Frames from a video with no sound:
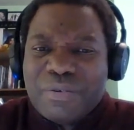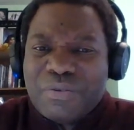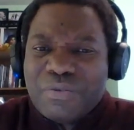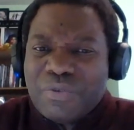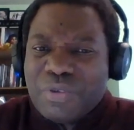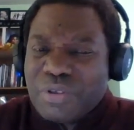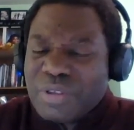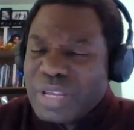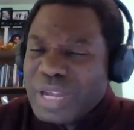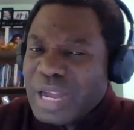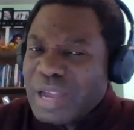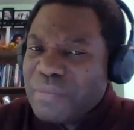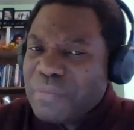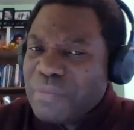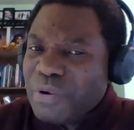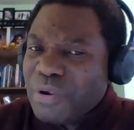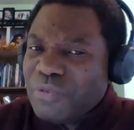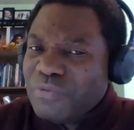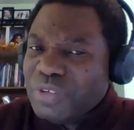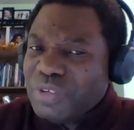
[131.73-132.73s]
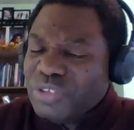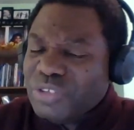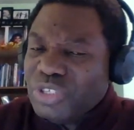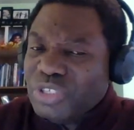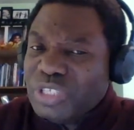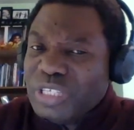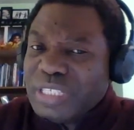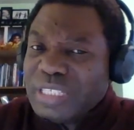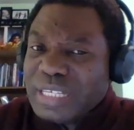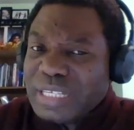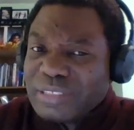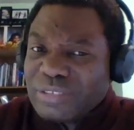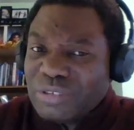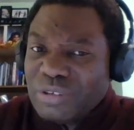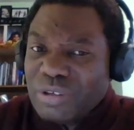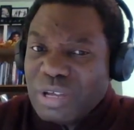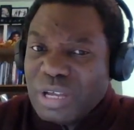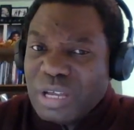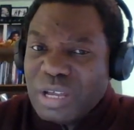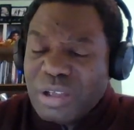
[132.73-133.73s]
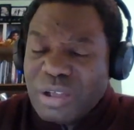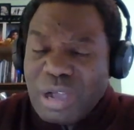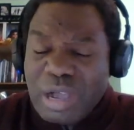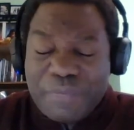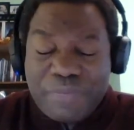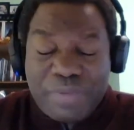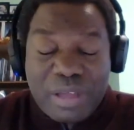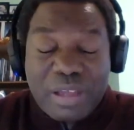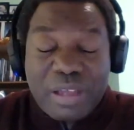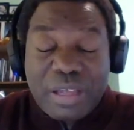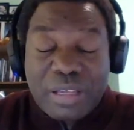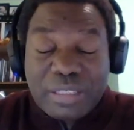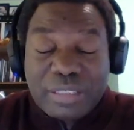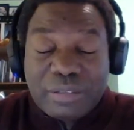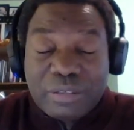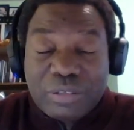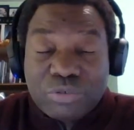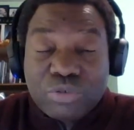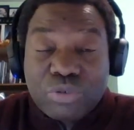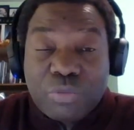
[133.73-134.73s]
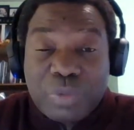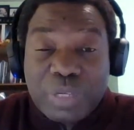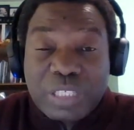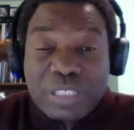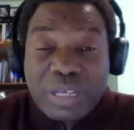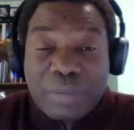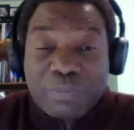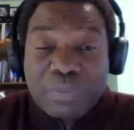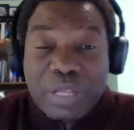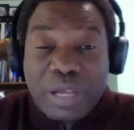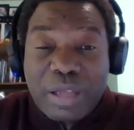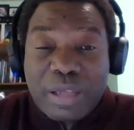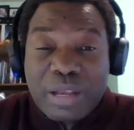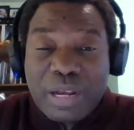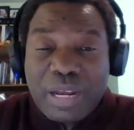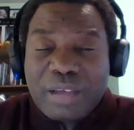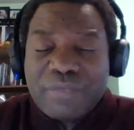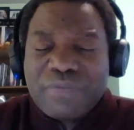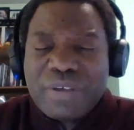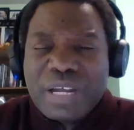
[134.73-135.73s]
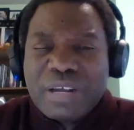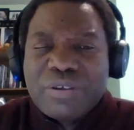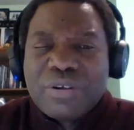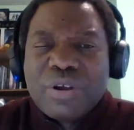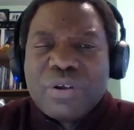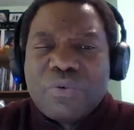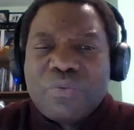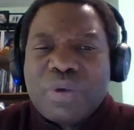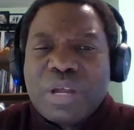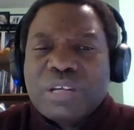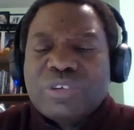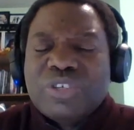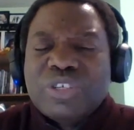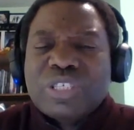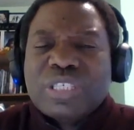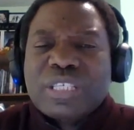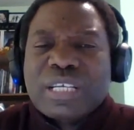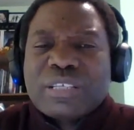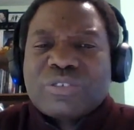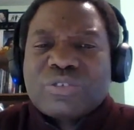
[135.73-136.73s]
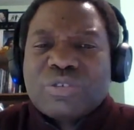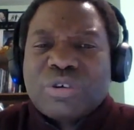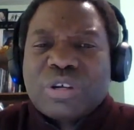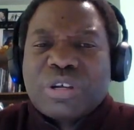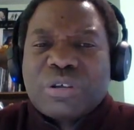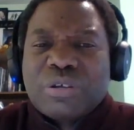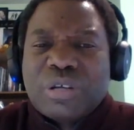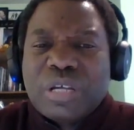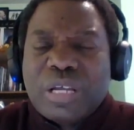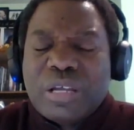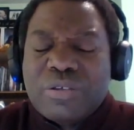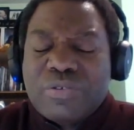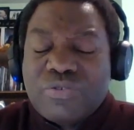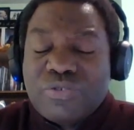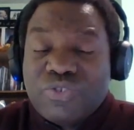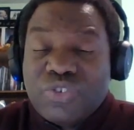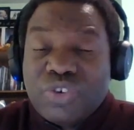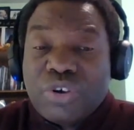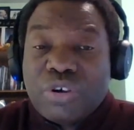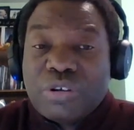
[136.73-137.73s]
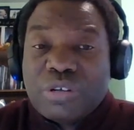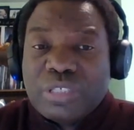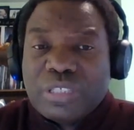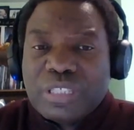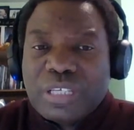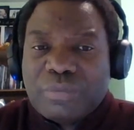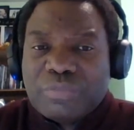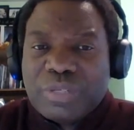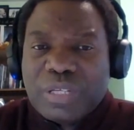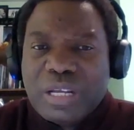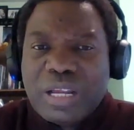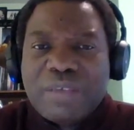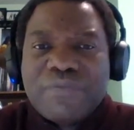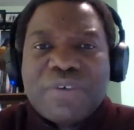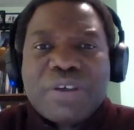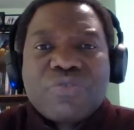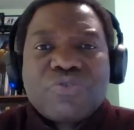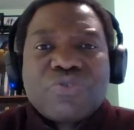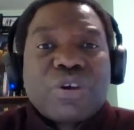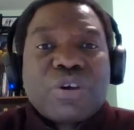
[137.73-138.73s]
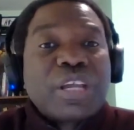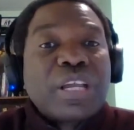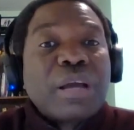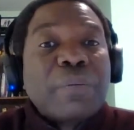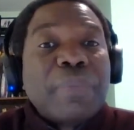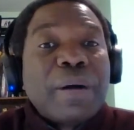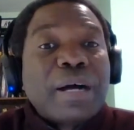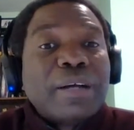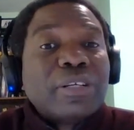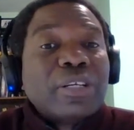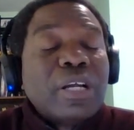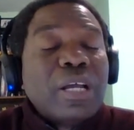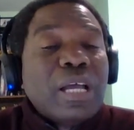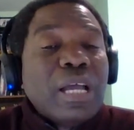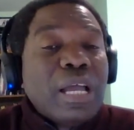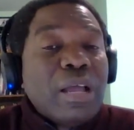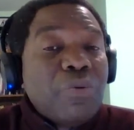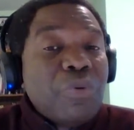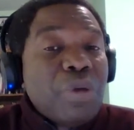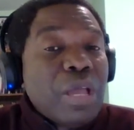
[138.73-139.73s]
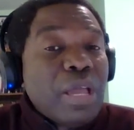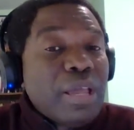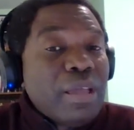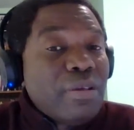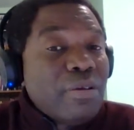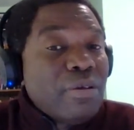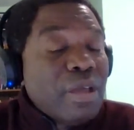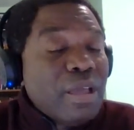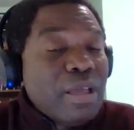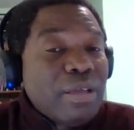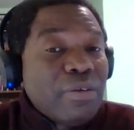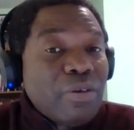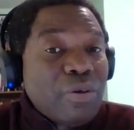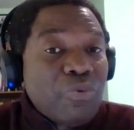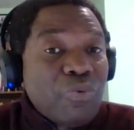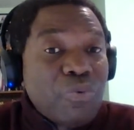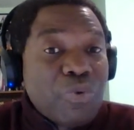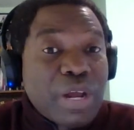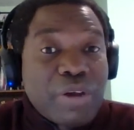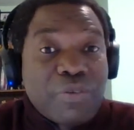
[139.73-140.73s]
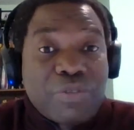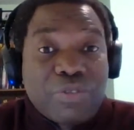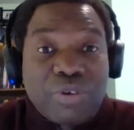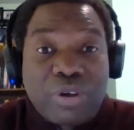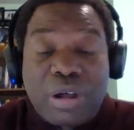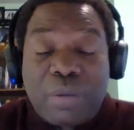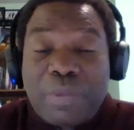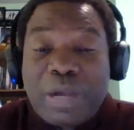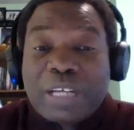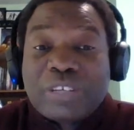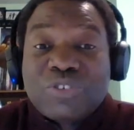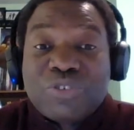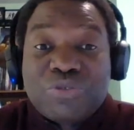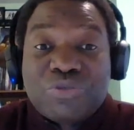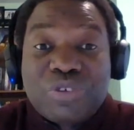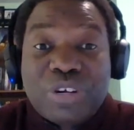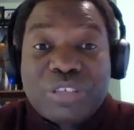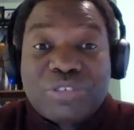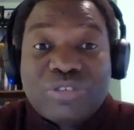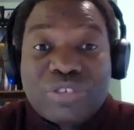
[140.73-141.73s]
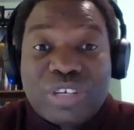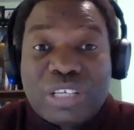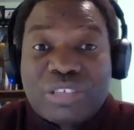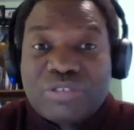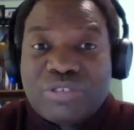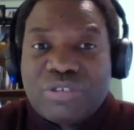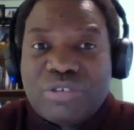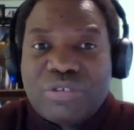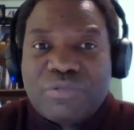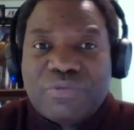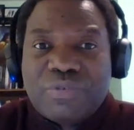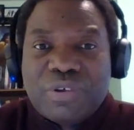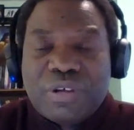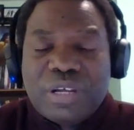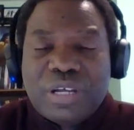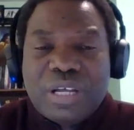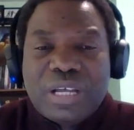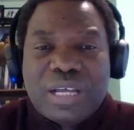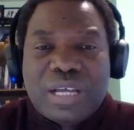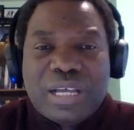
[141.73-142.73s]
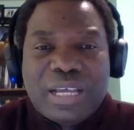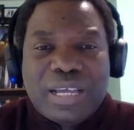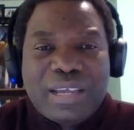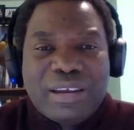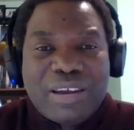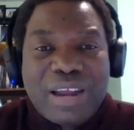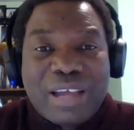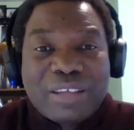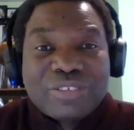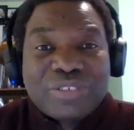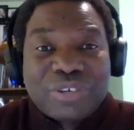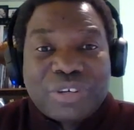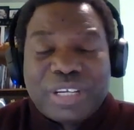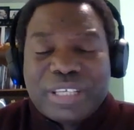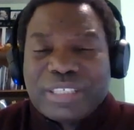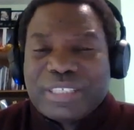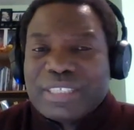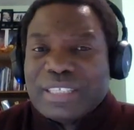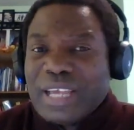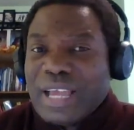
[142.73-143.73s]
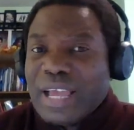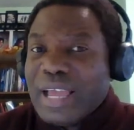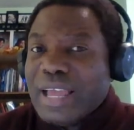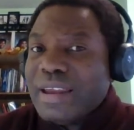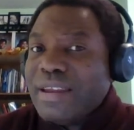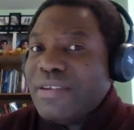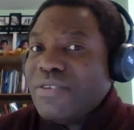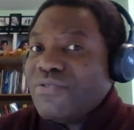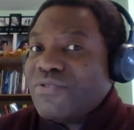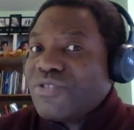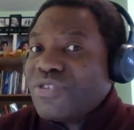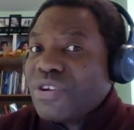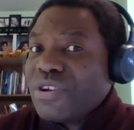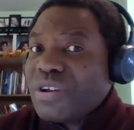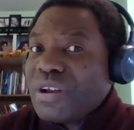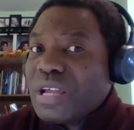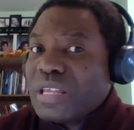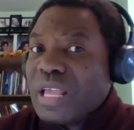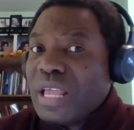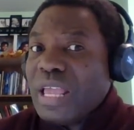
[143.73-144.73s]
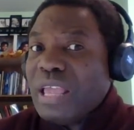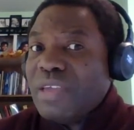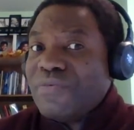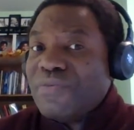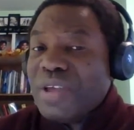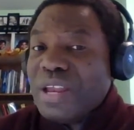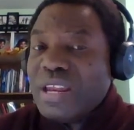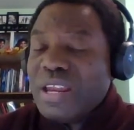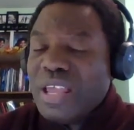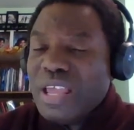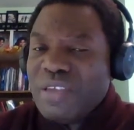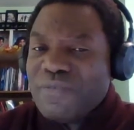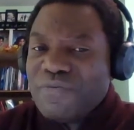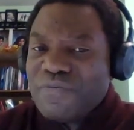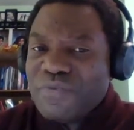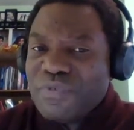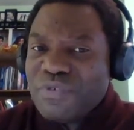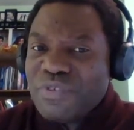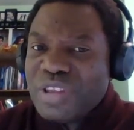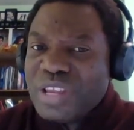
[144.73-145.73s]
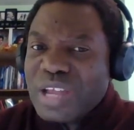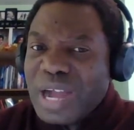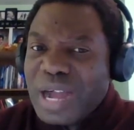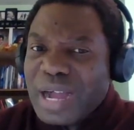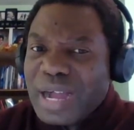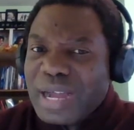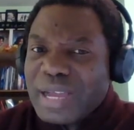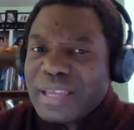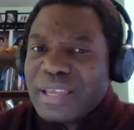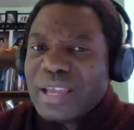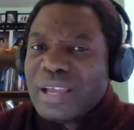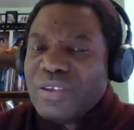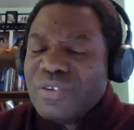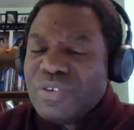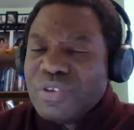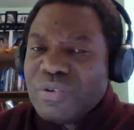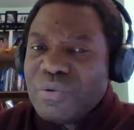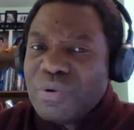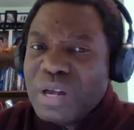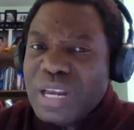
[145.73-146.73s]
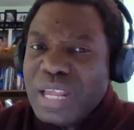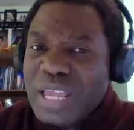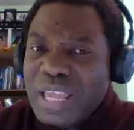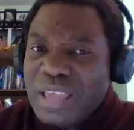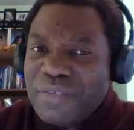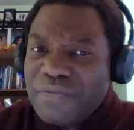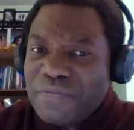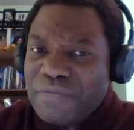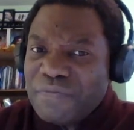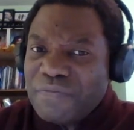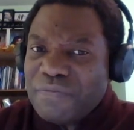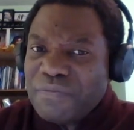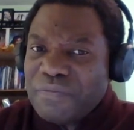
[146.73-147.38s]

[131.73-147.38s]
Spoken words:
the time of Jesus. I think it would be chapter 11, when Jesus talked in John chapter 11, talking about where we talk about the resurrection of Lazarus, and in talking that even if you die, you will live.